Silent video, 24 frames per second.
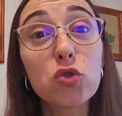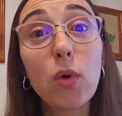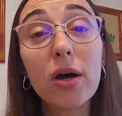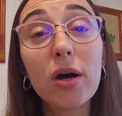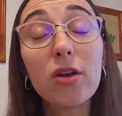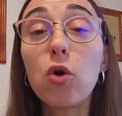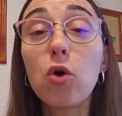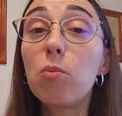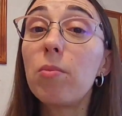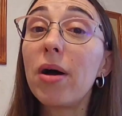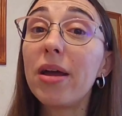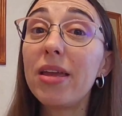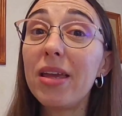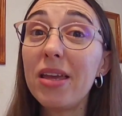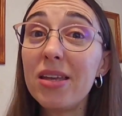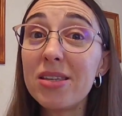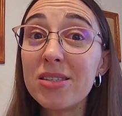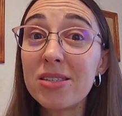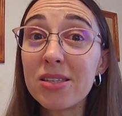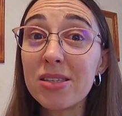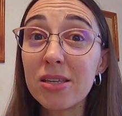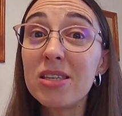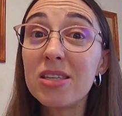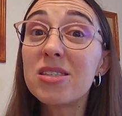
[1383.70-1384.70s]
one on my
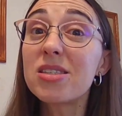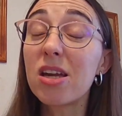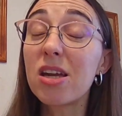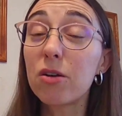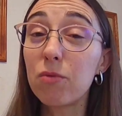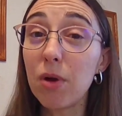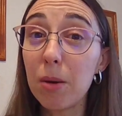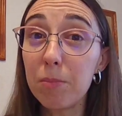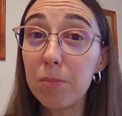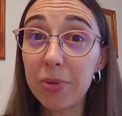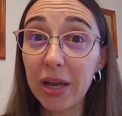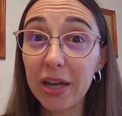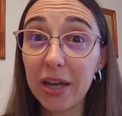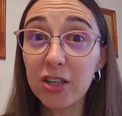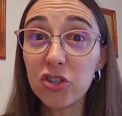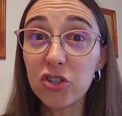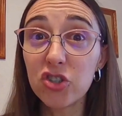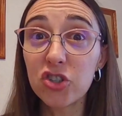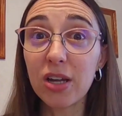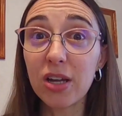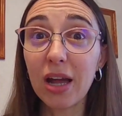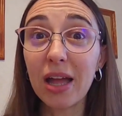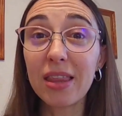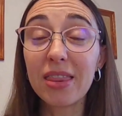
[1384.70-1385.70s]
Instagram
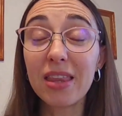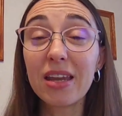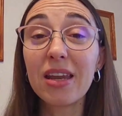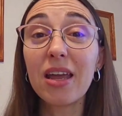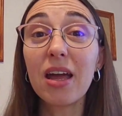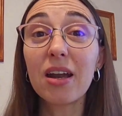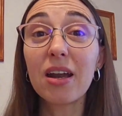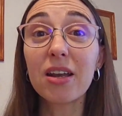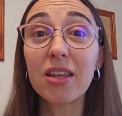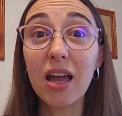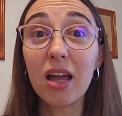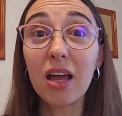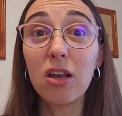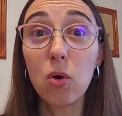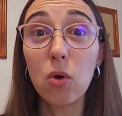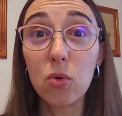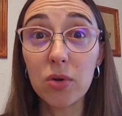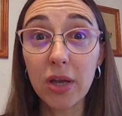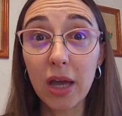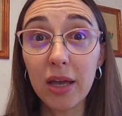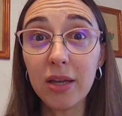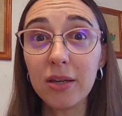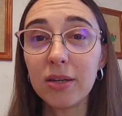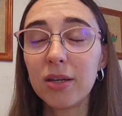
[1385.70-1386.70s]
page, Andrea Rial,
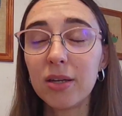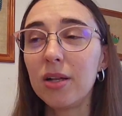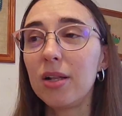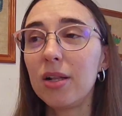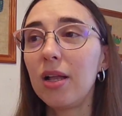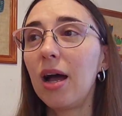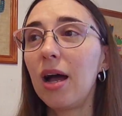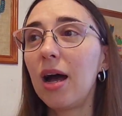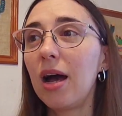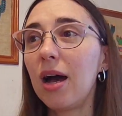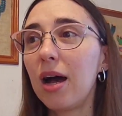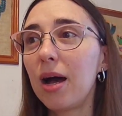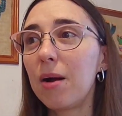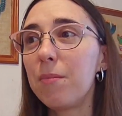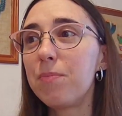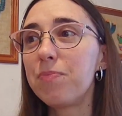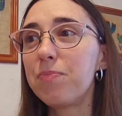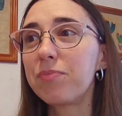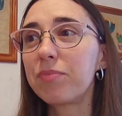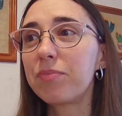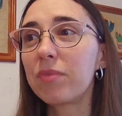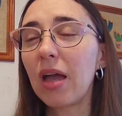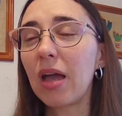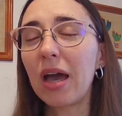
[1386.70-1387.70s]
okay?
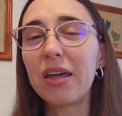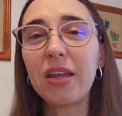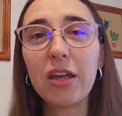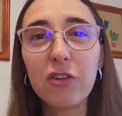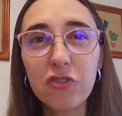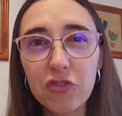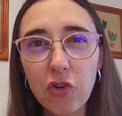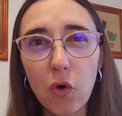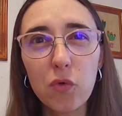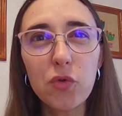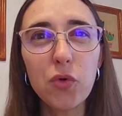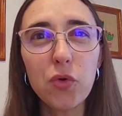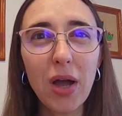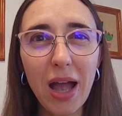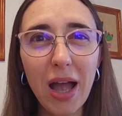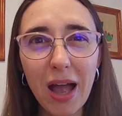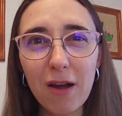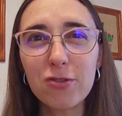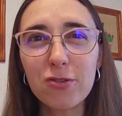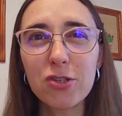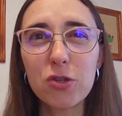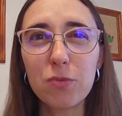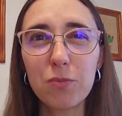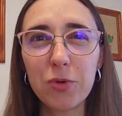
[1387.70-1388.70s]
And I show you
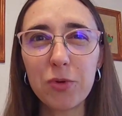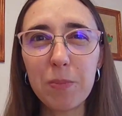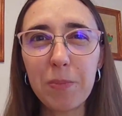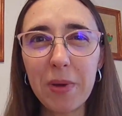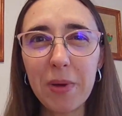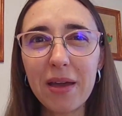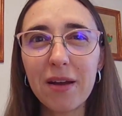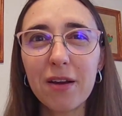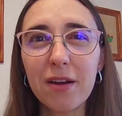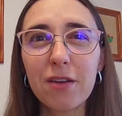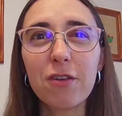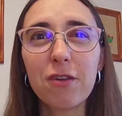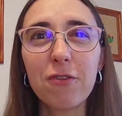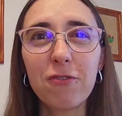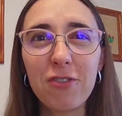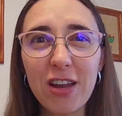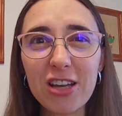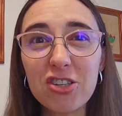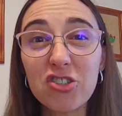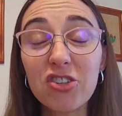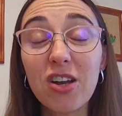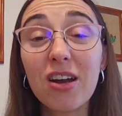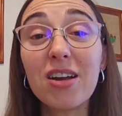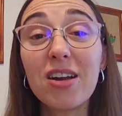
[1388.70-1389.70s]
how to prepare the
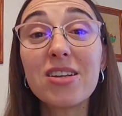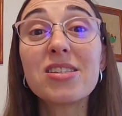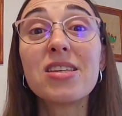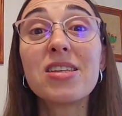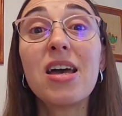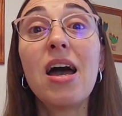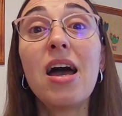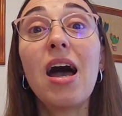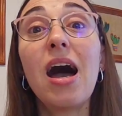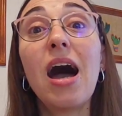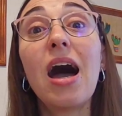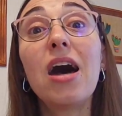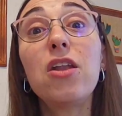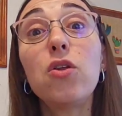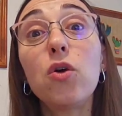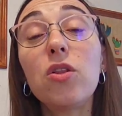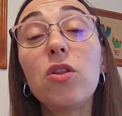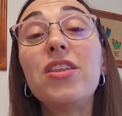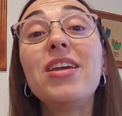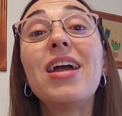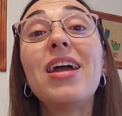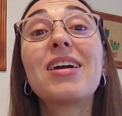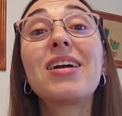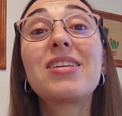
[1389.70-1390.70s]
flashcards and all
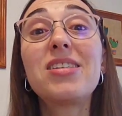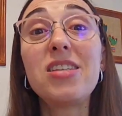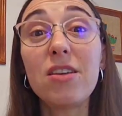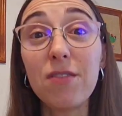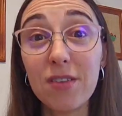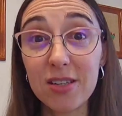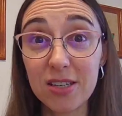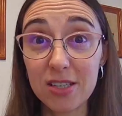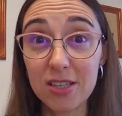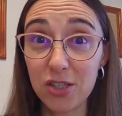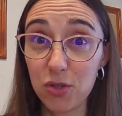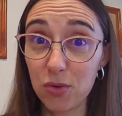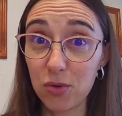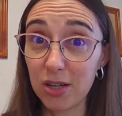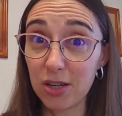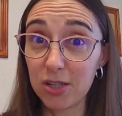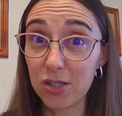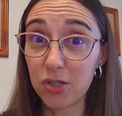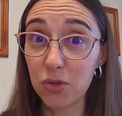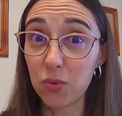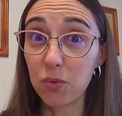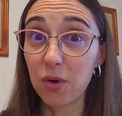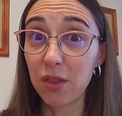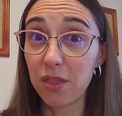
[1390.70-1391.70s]
the activities you can
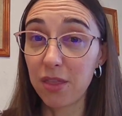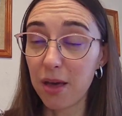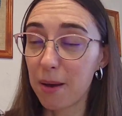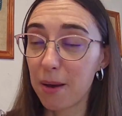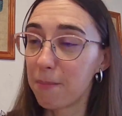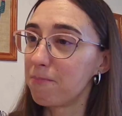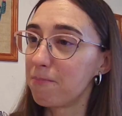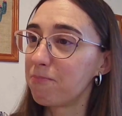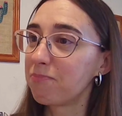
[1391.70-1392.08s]
do with them.